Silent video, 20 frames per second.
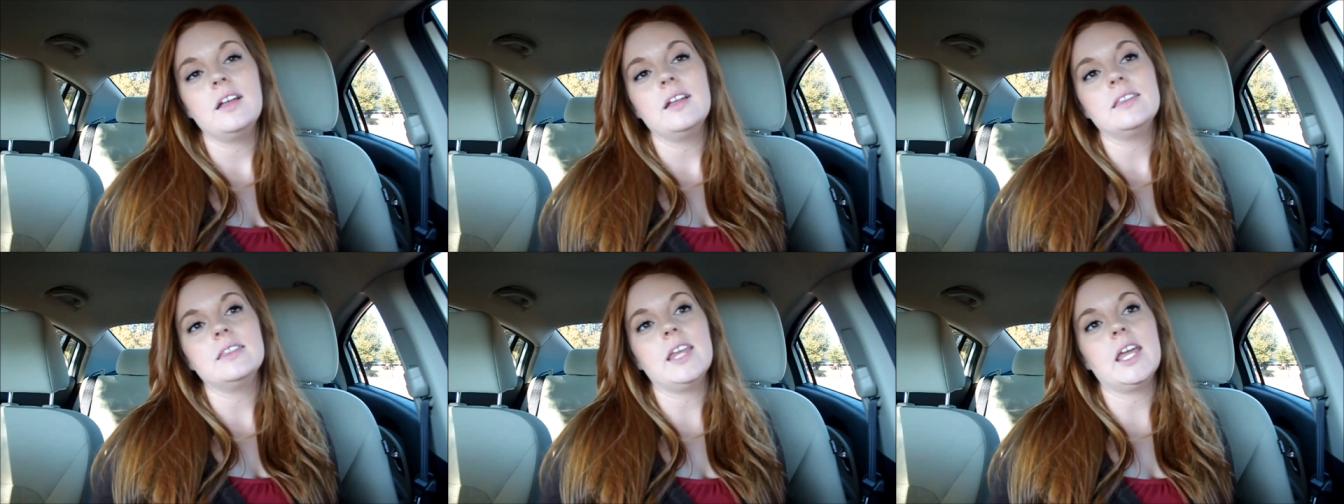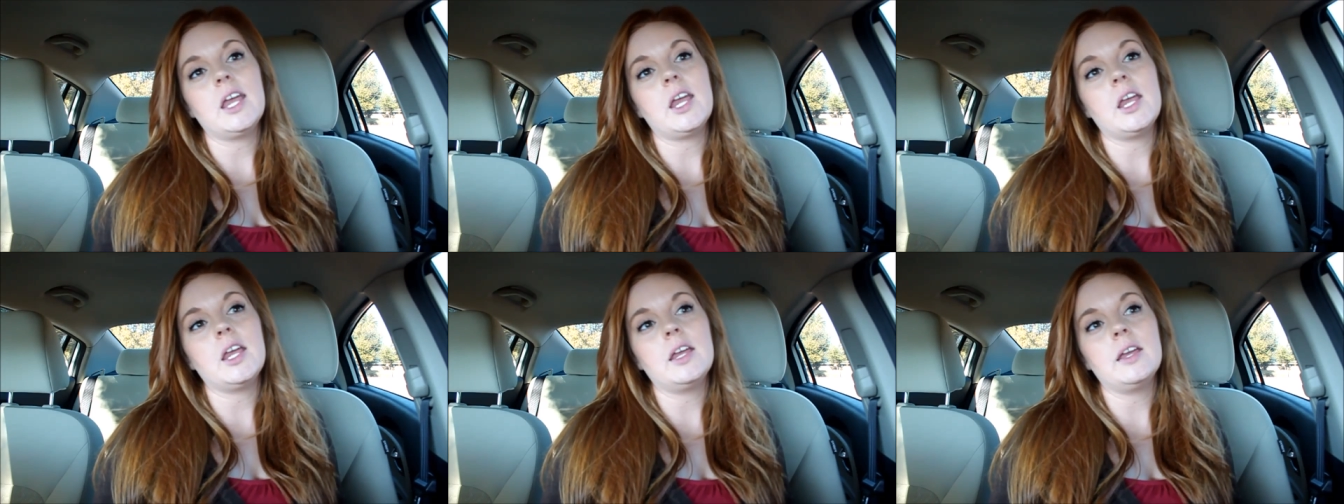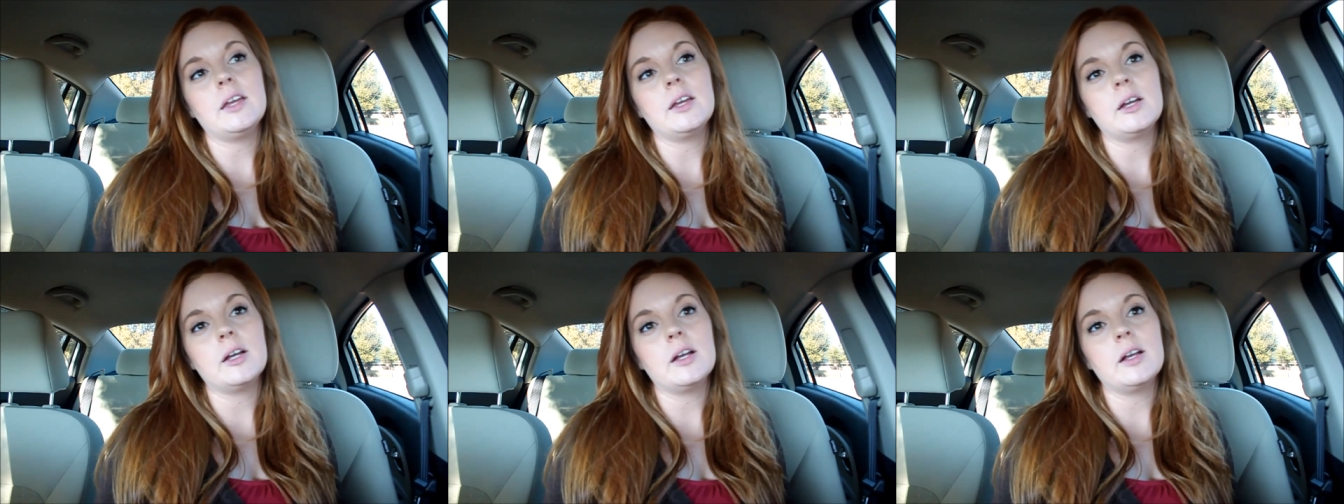
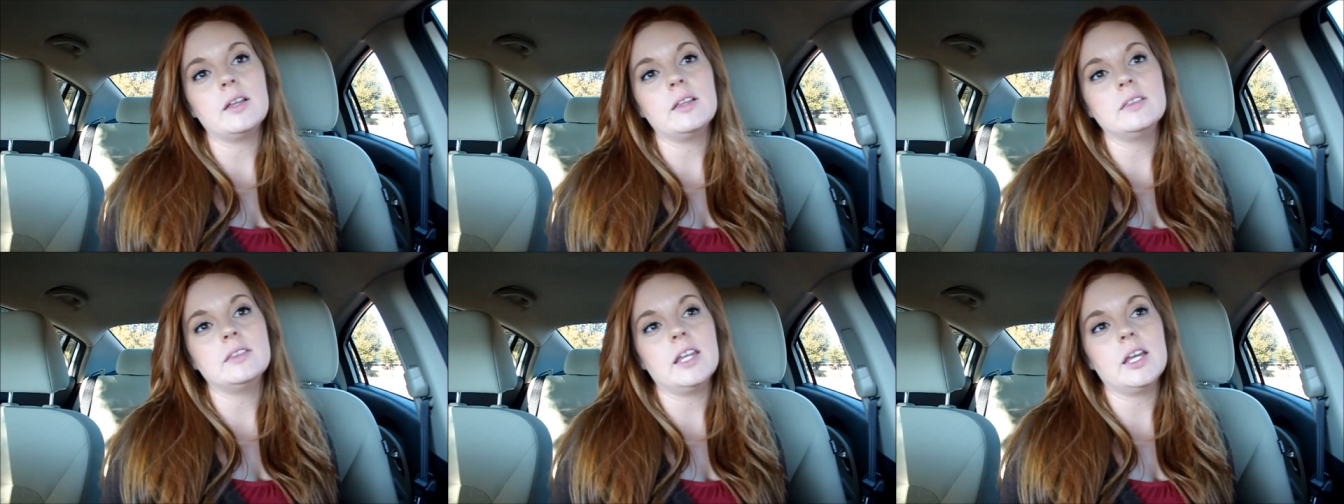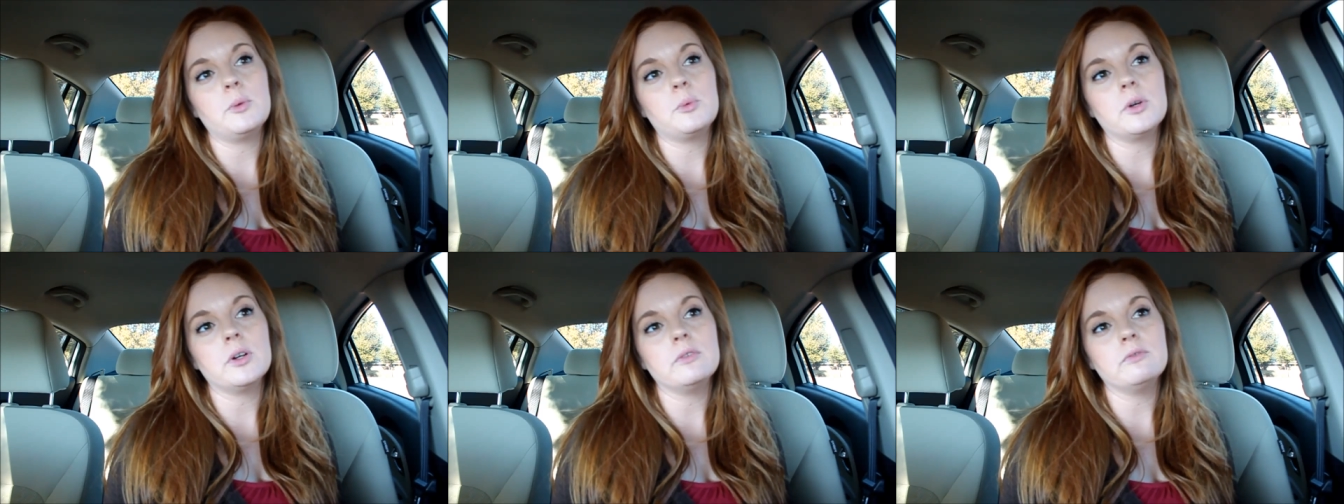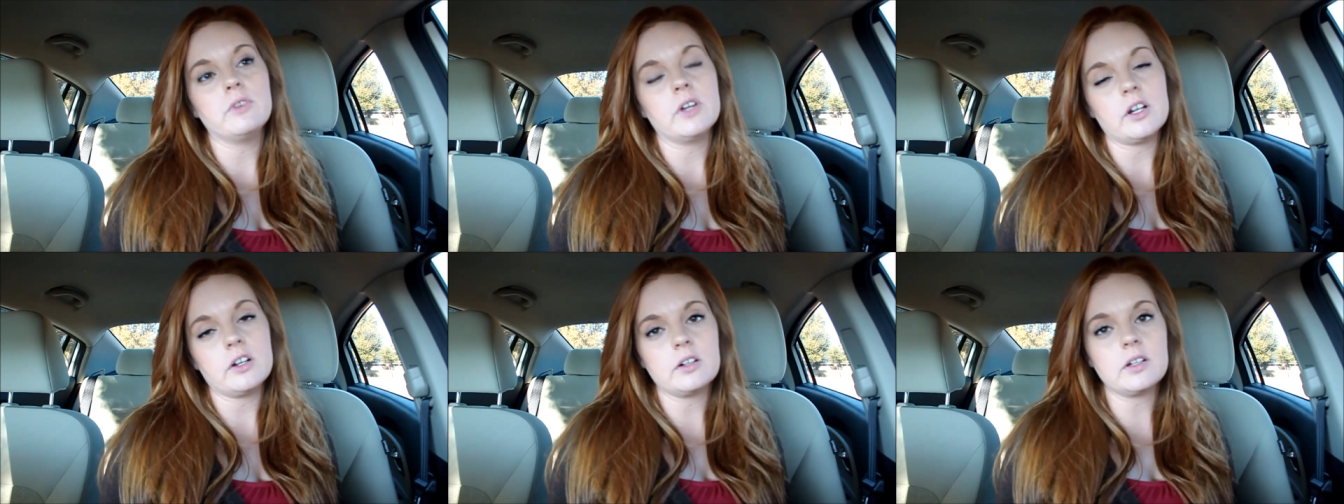They they were
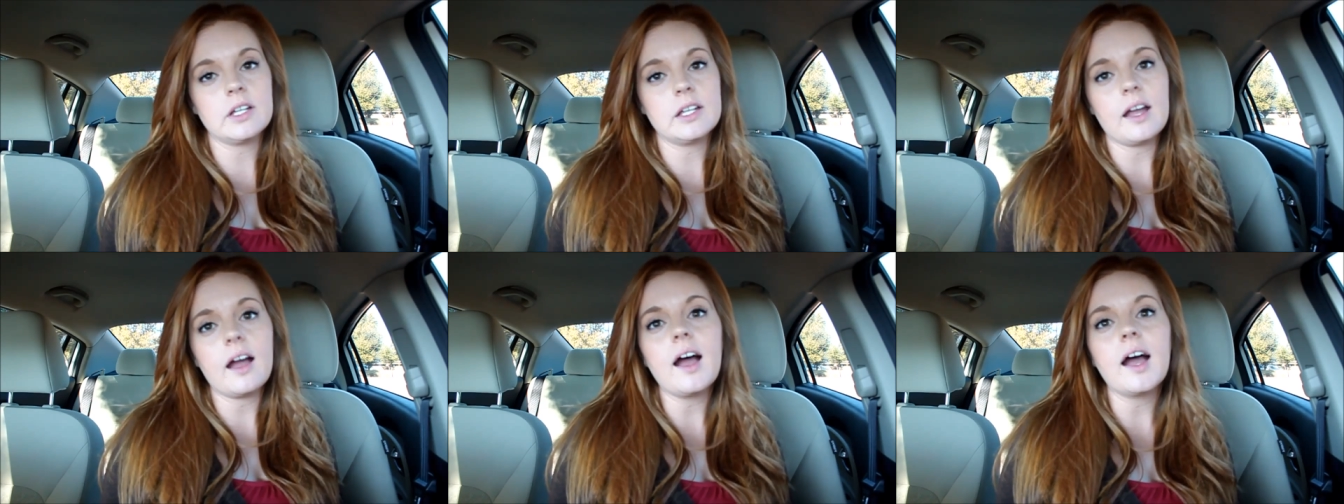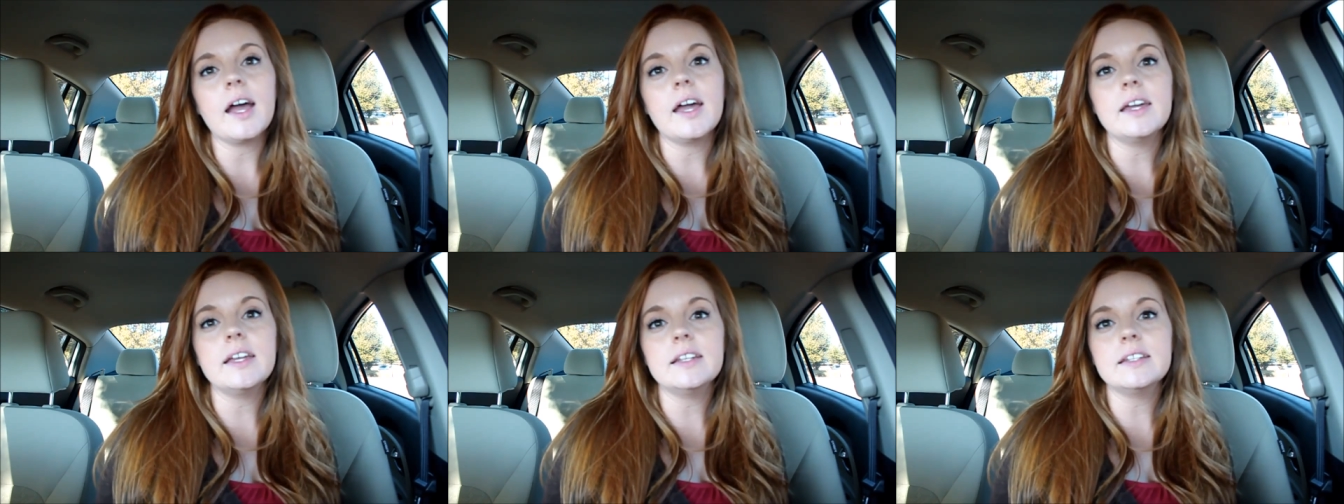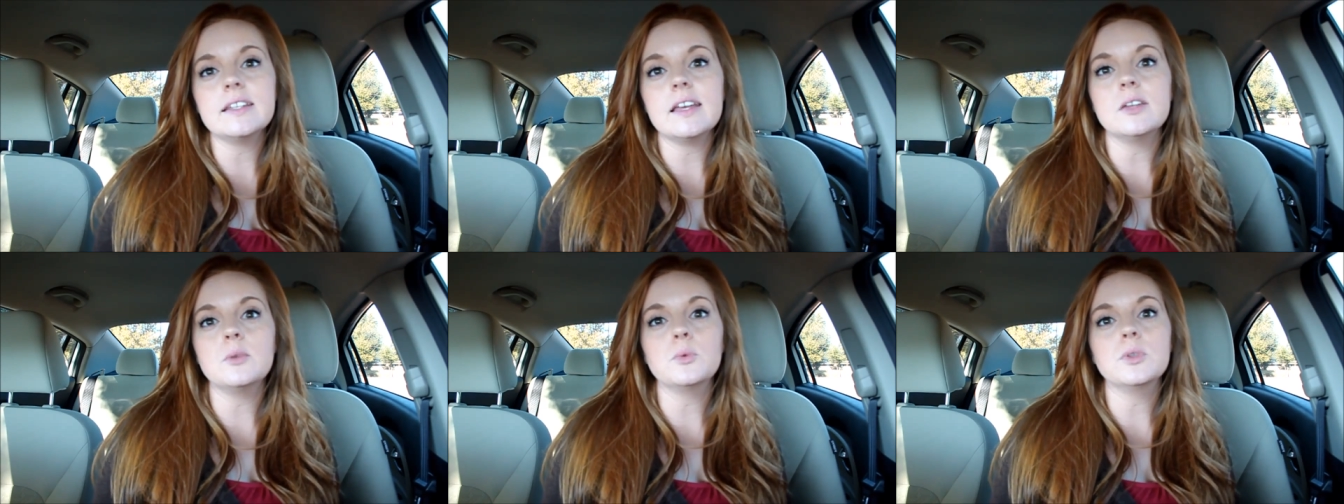very
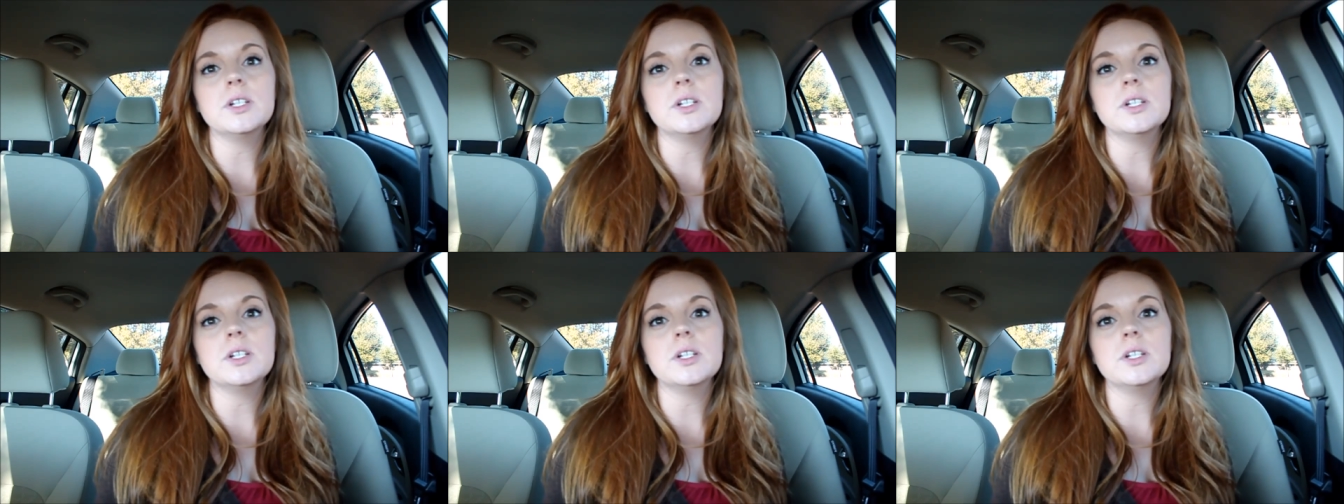kind and